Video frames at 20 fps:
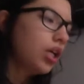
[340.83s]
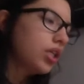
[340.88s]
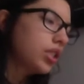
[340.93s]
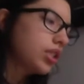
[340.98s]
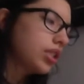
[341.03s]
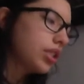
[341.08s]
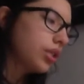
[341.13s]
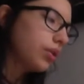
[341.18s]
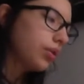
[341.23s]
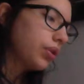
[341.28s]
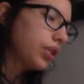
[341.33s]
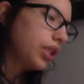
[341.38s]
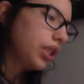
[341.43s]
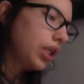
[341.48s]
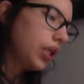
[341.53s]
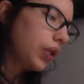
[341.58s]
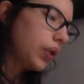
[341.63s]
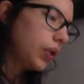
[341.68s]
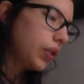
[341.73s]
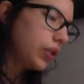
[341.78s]
So
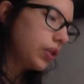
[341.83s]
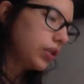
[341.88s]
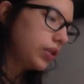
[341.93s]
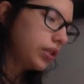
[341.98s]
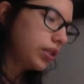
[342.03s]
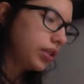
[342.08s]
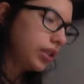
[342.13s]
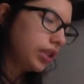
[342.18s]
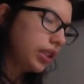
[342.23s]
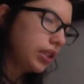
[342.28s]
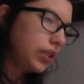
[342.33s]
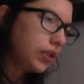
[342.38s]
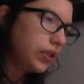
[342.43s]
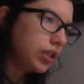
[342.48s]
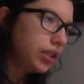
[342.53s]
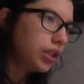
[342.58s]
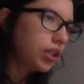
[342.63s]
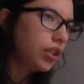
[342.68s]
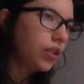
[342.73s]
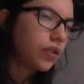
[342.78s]
the
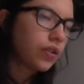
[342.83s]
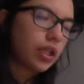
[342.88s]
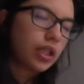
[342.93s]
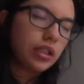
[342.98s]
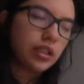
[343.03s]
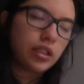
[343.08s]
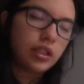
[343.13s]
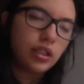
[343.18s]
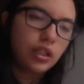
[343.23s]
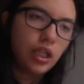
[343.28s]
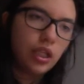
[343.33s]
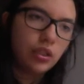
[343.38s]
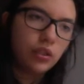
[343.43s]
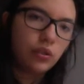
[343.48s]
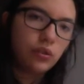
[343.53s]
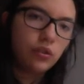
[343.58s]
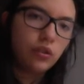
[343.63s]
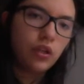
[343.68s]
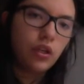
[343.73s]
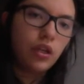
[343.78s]
Golgi organ
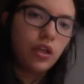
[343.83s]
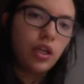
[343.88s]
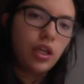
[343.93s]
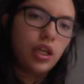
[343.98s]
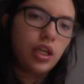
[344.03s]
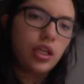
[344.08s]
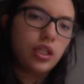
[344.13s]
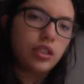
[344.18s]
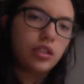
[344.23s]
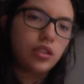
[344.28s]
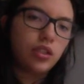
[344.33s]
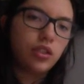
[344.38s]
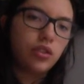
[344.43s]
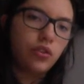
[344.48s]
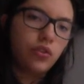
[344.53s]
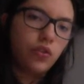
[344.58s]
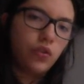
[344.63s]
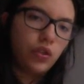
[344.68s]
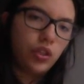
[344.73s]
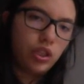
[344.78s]
tendon is
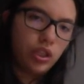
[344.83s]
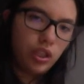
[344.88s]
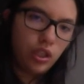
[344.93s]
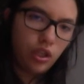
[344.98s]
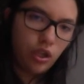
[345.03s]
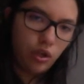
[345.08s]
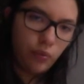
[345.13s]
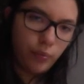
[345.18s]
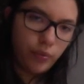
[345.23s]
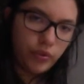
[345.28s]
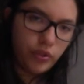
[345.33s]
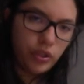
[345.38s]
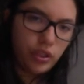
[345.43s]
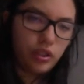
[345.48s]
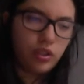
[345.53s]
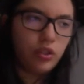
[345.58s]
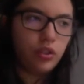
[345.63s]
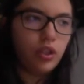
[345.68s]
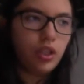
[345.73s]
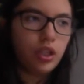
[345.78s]
doing the
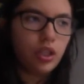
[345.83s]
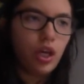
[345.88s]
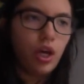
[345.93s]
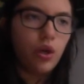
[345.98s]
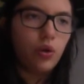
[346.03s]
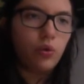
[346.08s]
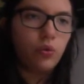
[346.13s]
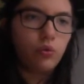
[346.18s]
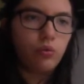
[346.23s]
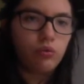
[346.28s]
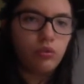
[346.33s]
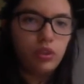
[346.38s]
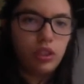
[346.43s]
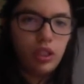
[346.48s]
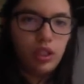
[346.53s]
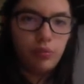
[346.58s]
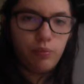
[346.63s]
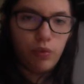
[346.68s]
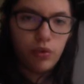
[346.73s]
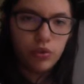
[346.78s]
opposite thing.
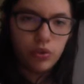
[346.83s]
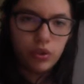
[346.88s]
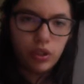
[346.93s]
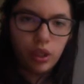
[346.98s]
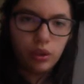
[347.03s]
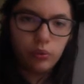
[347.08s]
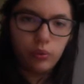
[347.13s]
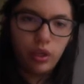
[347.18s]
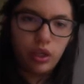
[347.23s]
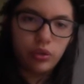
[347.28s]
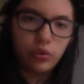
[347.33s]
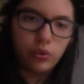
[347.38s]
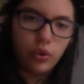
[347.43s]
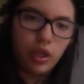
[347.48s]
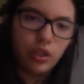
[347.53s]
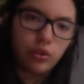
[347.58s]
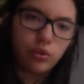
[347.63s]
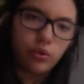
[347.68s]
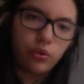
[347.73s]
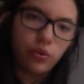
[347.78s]
The muscle that we are
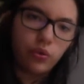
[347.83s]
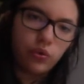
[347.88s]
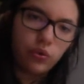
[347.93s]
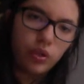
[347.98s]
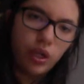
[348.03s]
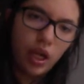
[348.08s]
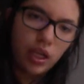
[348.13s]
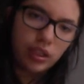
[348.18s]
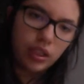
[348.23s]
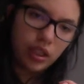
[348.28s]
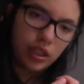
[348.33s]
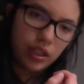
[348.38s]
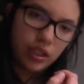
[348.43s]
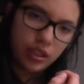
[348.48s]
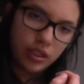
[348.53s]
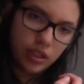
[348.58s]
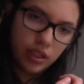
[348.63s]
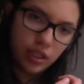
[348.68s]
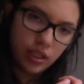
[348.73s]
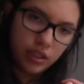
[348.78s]
trying to contract, that
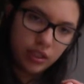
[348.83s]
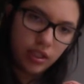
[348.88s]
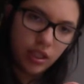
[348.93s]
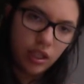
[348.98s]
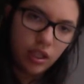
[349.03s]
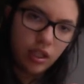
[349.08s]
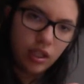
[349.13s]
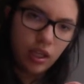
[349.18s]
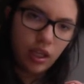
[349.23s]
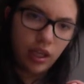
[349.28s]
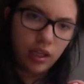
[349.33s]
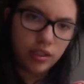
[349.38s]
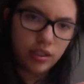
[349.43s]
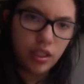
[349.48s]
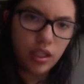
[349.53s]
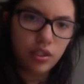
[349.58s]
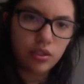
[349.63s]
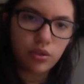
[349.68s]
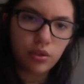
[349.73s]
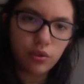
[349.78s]
is these
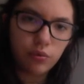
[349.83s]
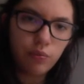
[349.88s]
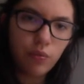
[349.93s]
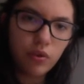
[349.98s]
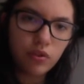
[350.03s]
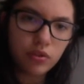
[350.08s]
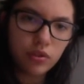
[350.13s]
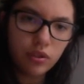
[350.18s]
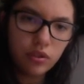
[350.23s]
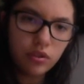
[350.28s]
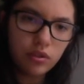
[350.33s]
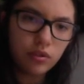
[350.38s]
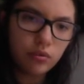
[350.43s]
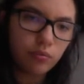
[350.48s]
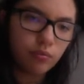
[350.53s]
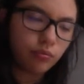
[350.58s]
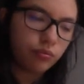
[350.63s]
extensor muscles,